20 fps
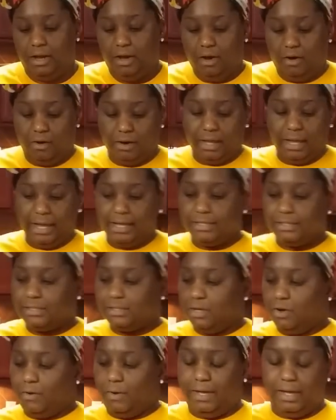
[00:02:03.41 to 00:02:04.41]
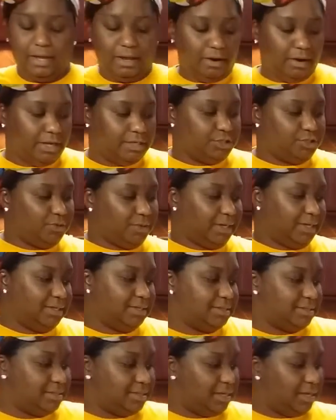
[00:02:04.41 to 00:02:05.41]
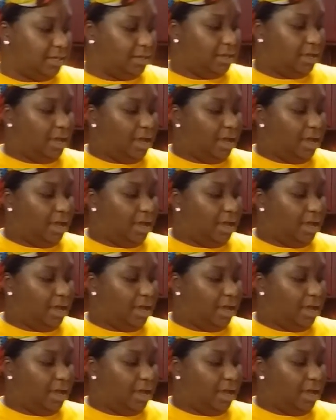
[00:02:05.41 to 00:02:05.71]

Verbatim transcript: Okay, so here, as you can see,